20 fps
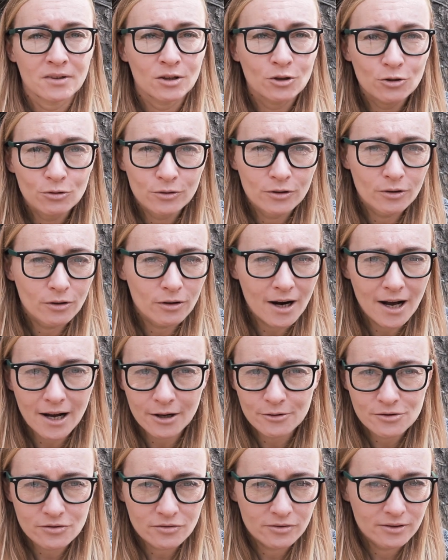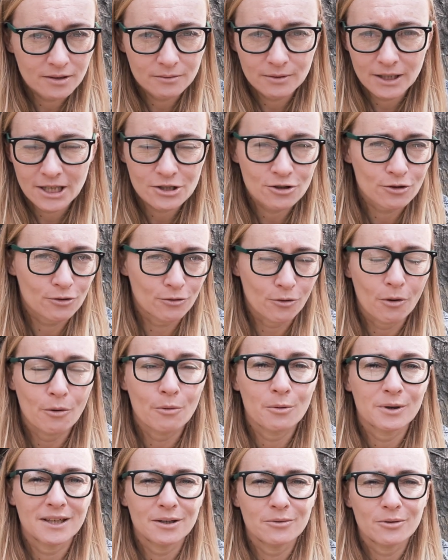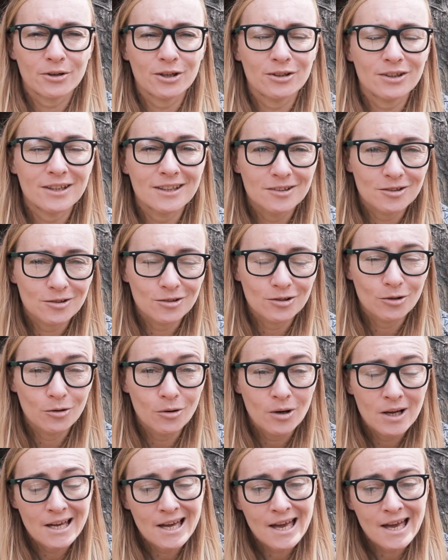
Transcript: do your house renovation or whatever you need to do.